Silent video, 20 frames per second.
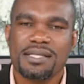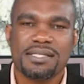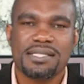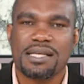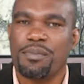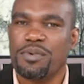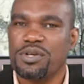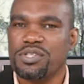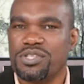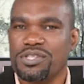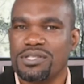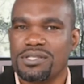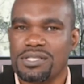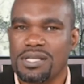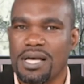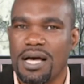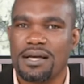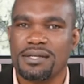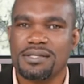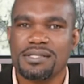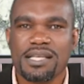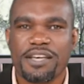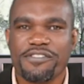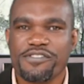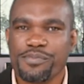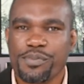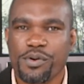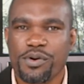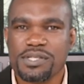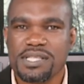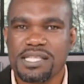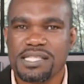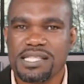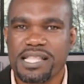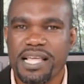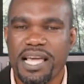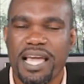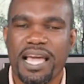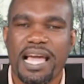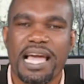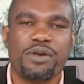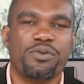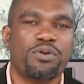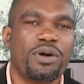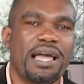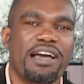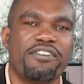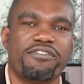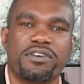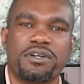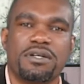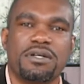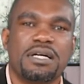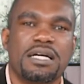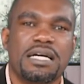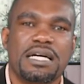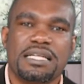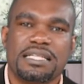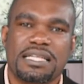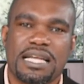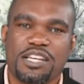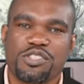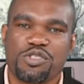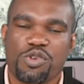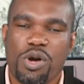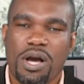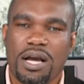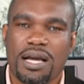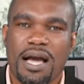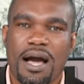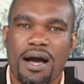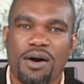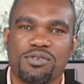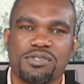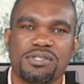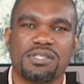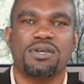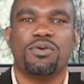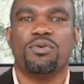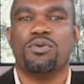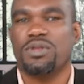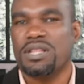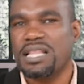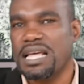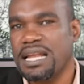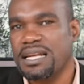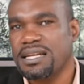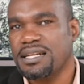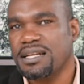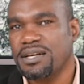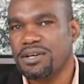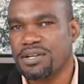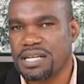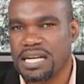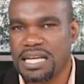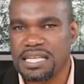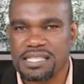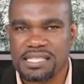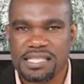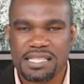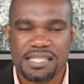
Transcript: someone just uh, serves process there, and whoever does your account will then raise